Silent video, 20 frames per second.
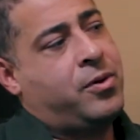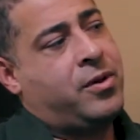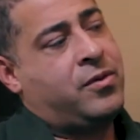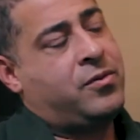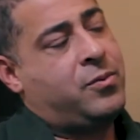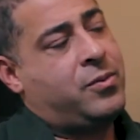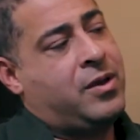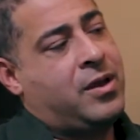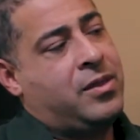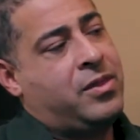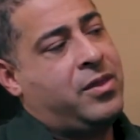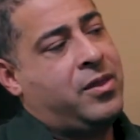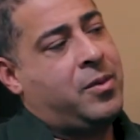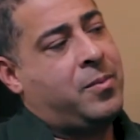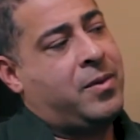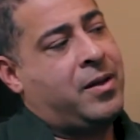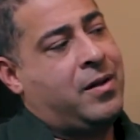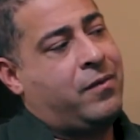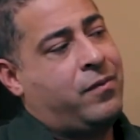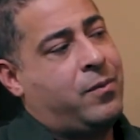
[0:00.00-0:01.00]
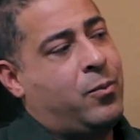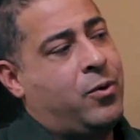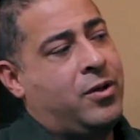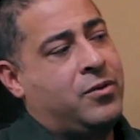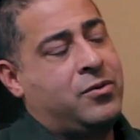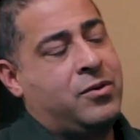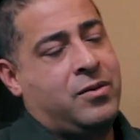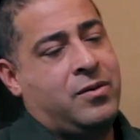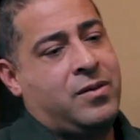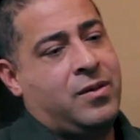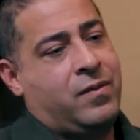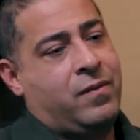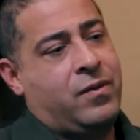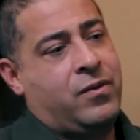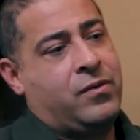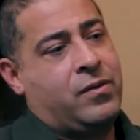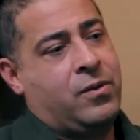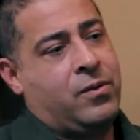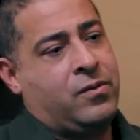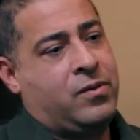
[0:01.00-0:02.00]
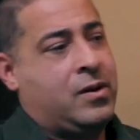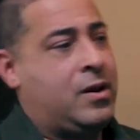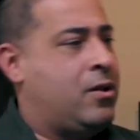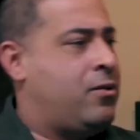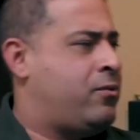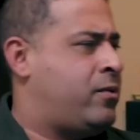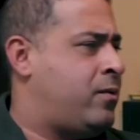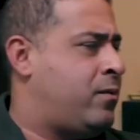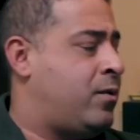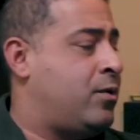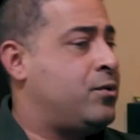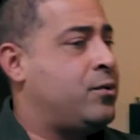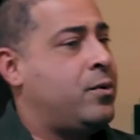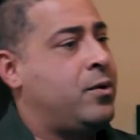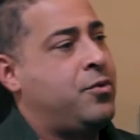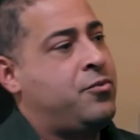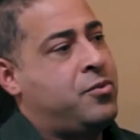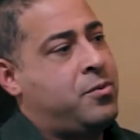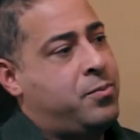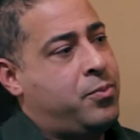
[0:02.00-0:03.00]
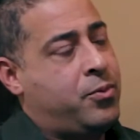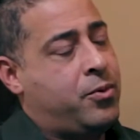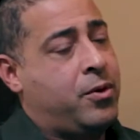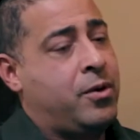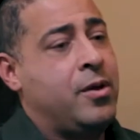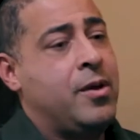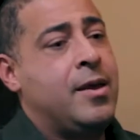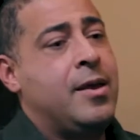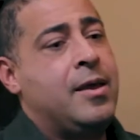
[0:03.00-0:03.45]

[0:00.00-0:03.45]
That's the way I think about it. If I'm watching a TV show, is it energy rich or energy poor?